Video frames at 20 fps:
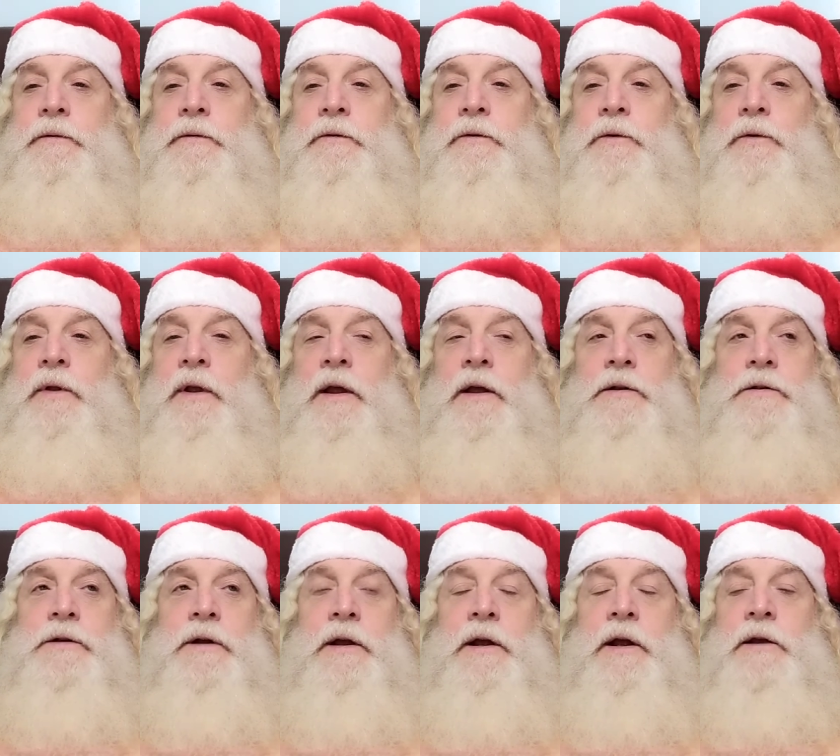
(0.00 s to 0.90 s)
do the
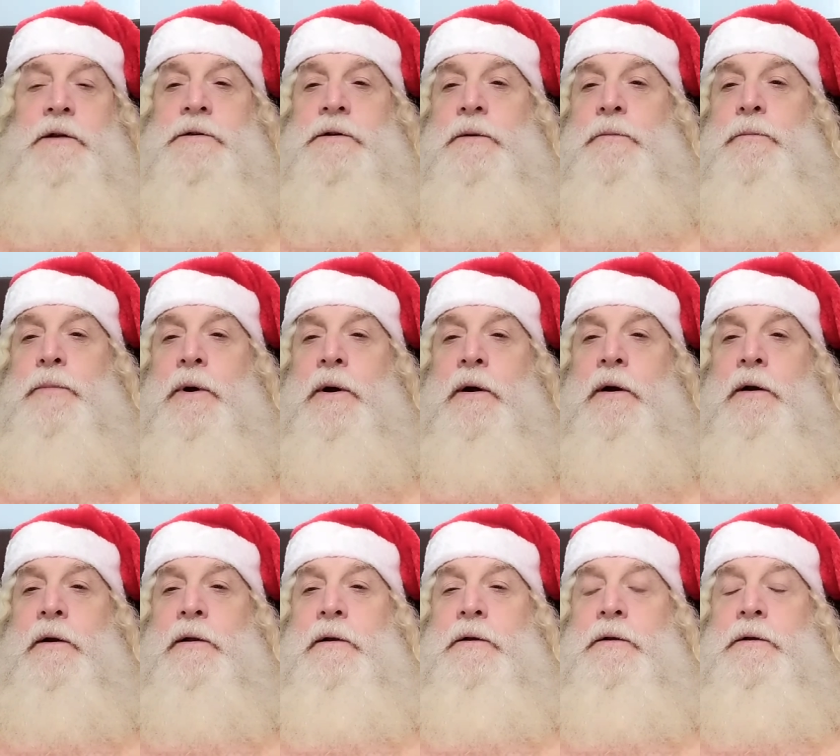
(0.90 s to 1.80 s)
education
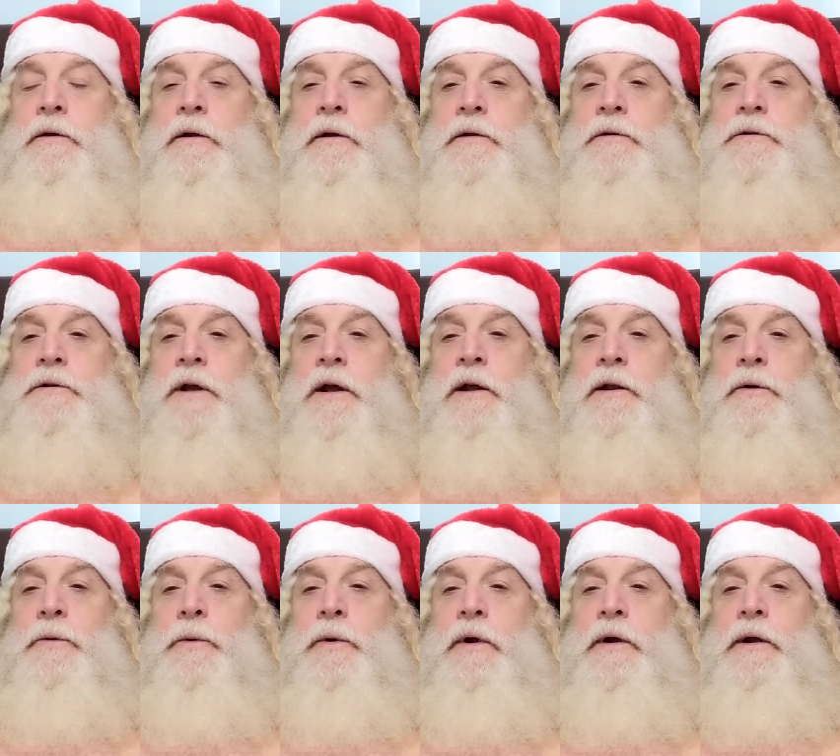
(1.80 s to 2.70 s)
part in, in
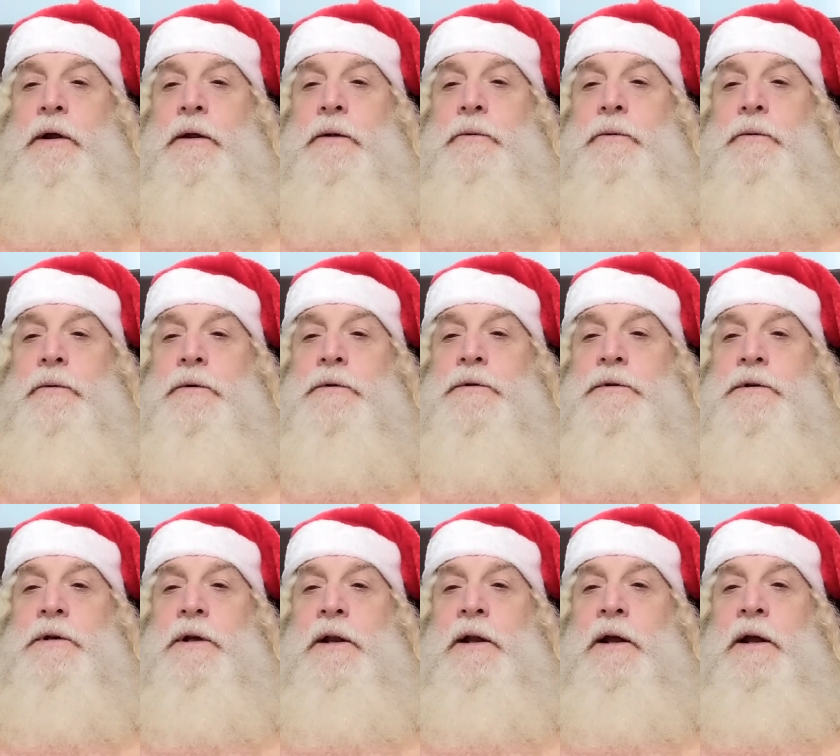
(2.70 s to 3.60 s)
January. We're
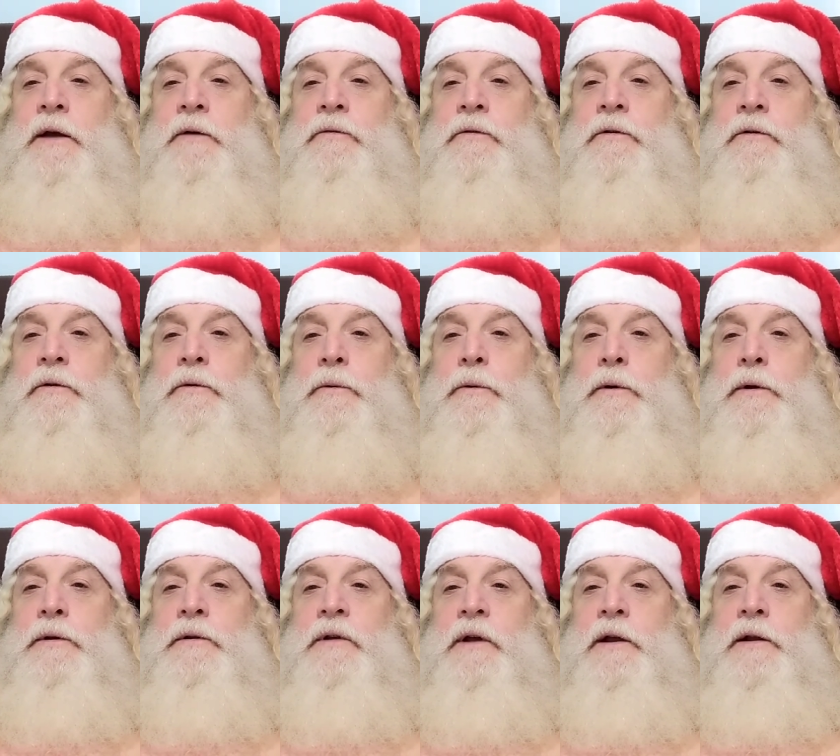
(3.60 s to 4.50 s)
just going to have to
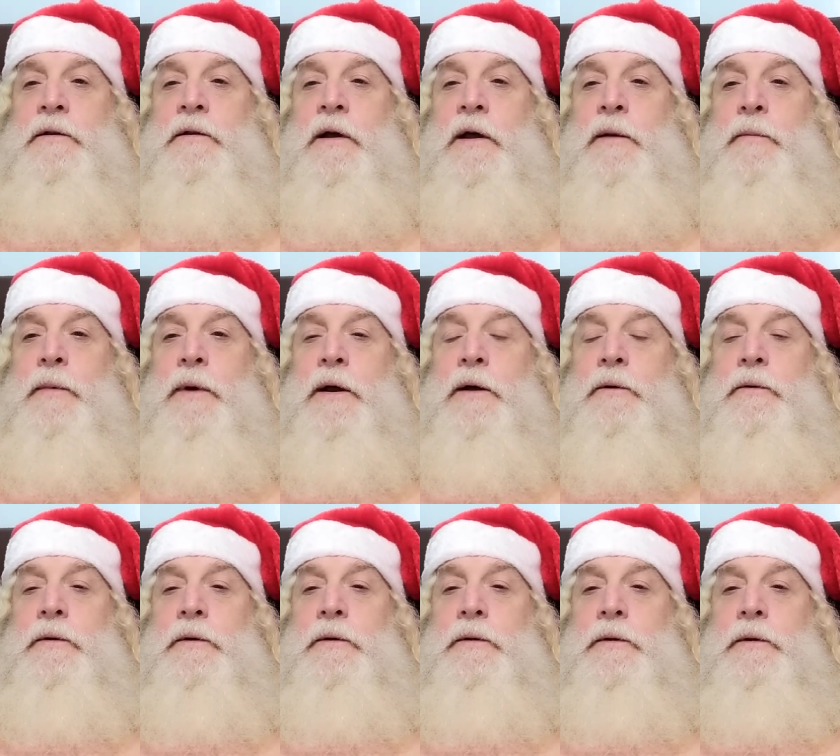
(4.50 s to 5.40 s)
uh, take time out
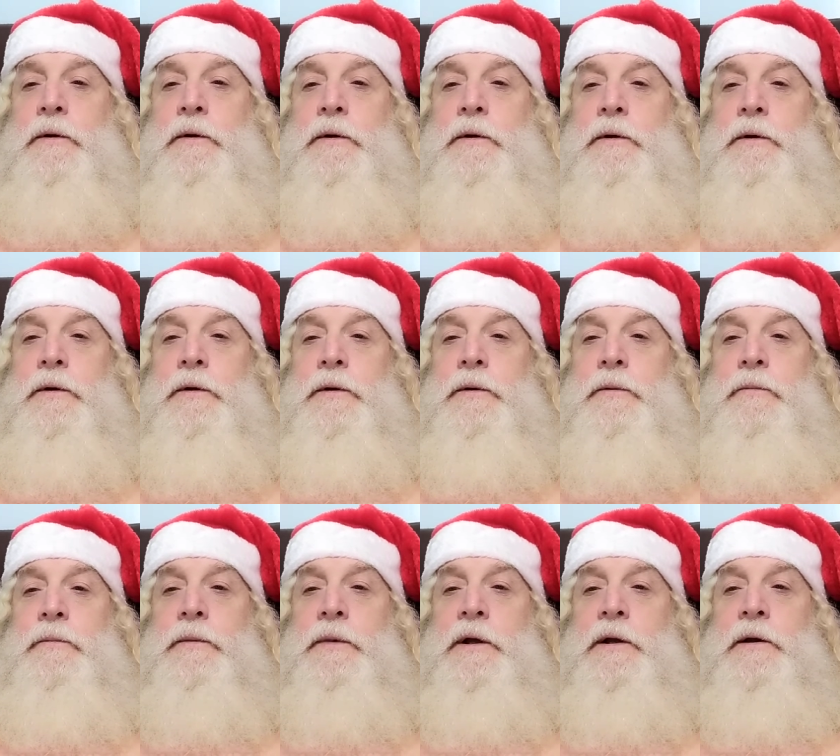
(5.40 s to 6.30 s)

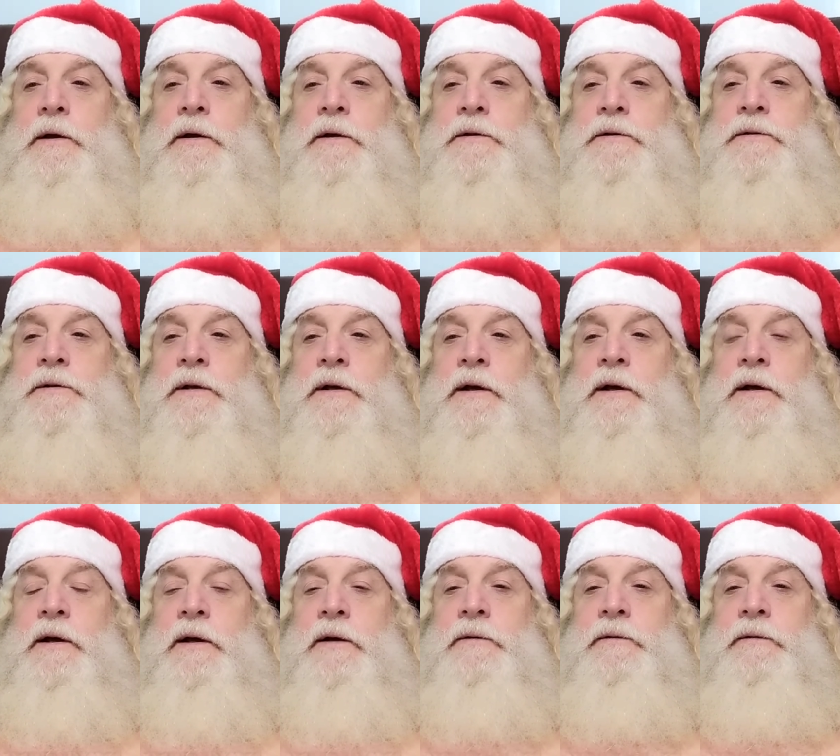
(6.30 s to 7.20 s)
because
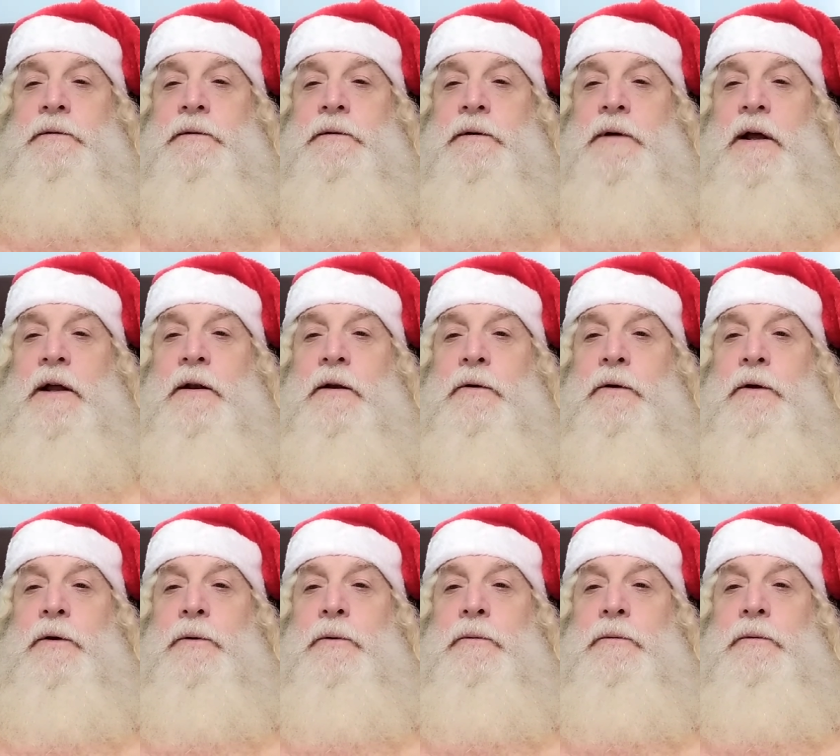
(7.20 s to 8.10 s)
uh, I don't
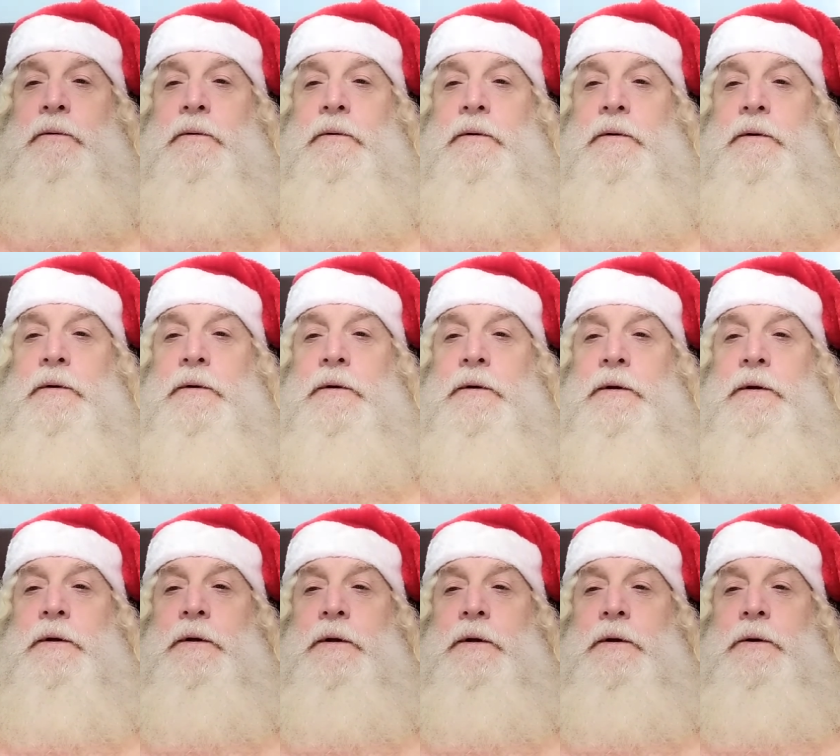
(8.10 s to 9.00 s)
know.
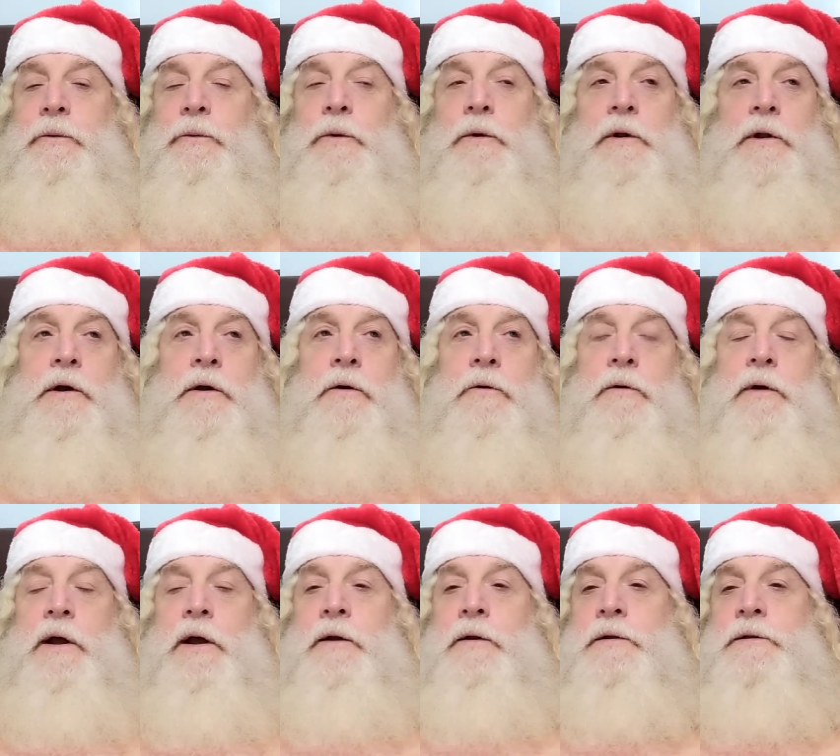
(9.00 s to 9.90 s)
We'll look
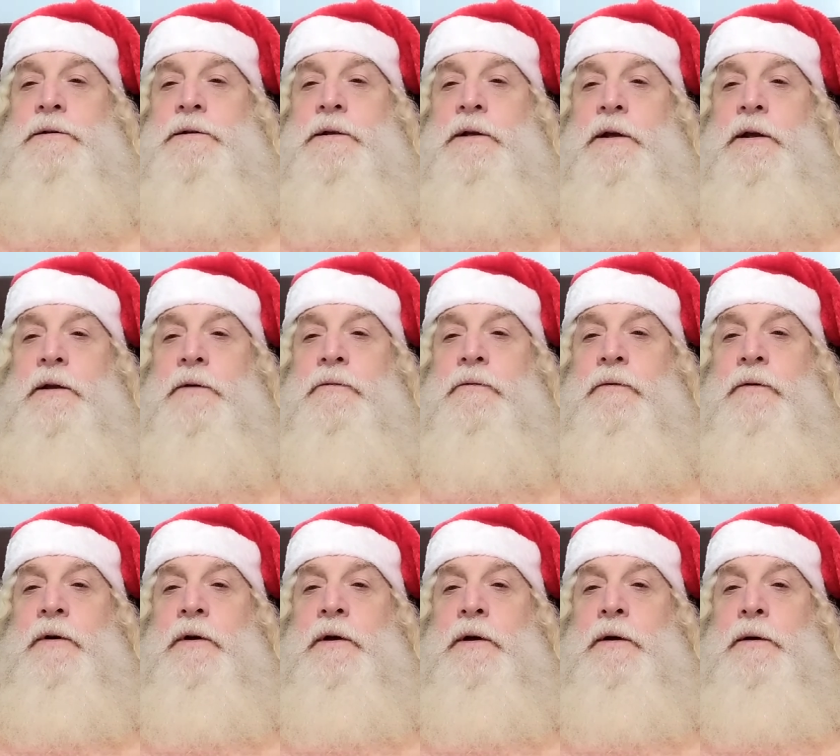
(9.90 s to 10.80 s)
around and see if
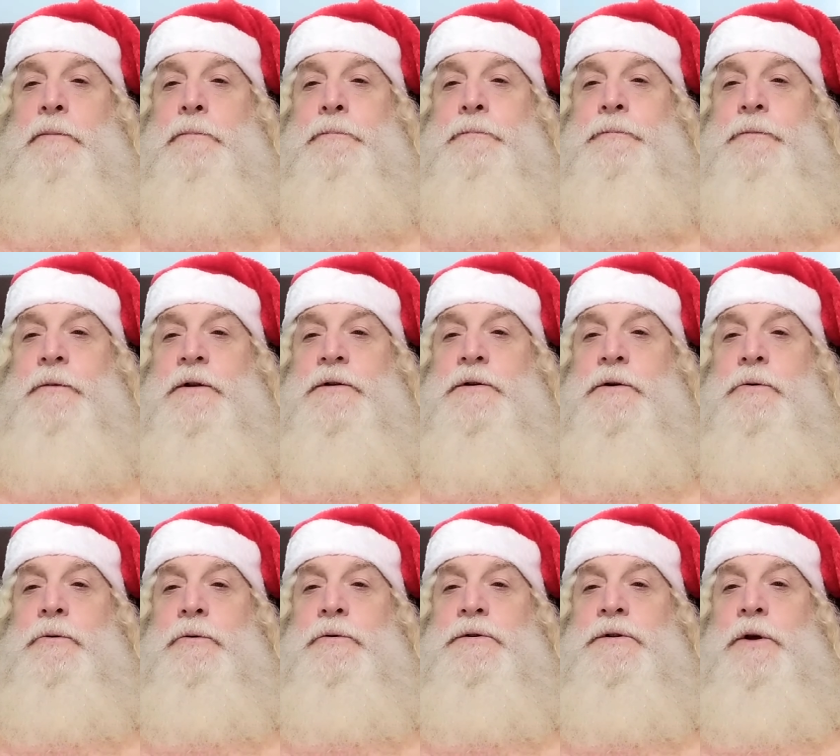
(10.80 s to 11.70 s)
um, the
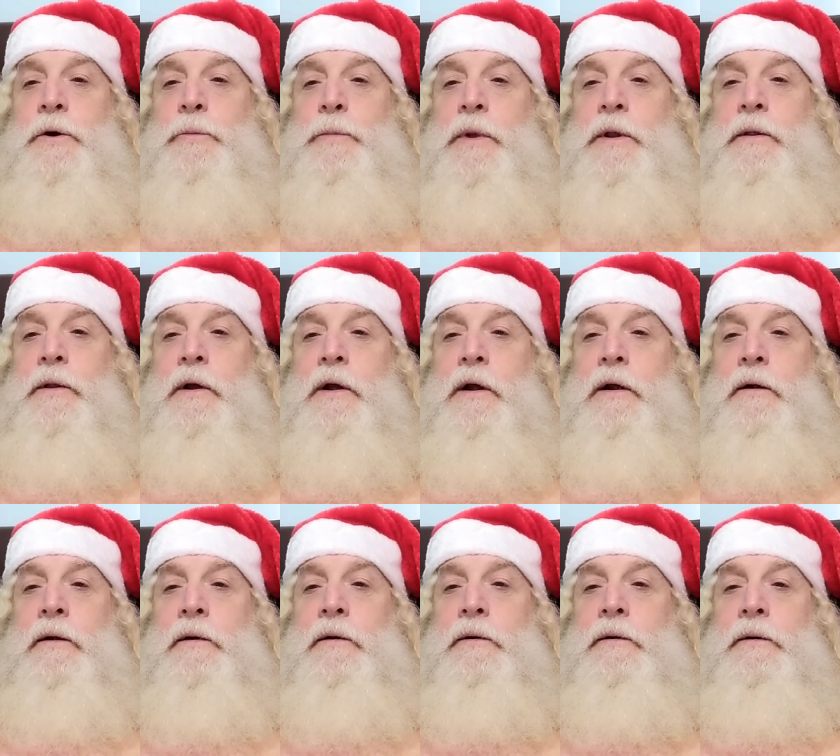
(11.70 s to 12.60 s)
school's open
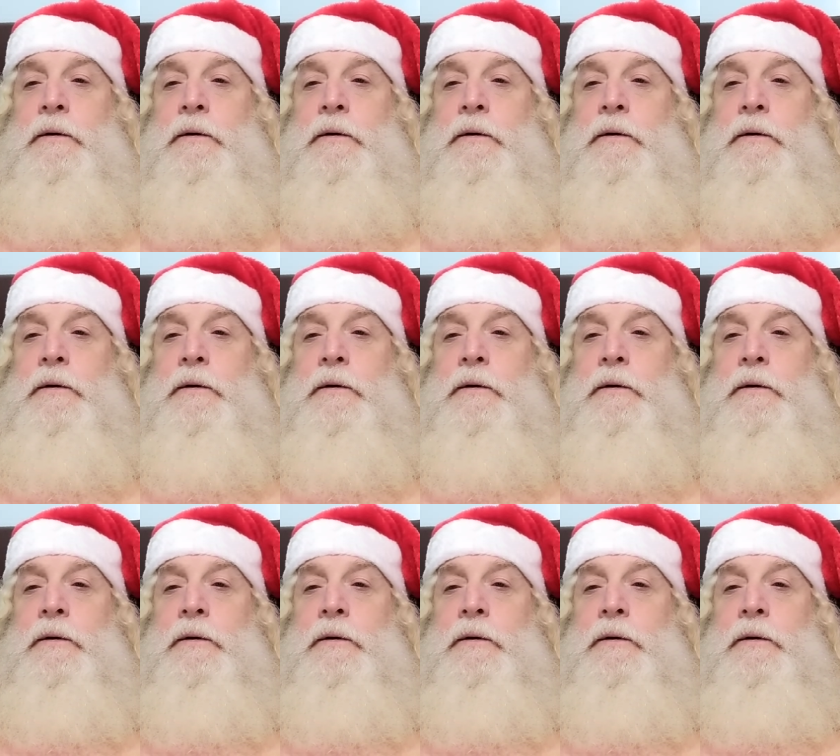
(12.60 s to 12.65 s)
there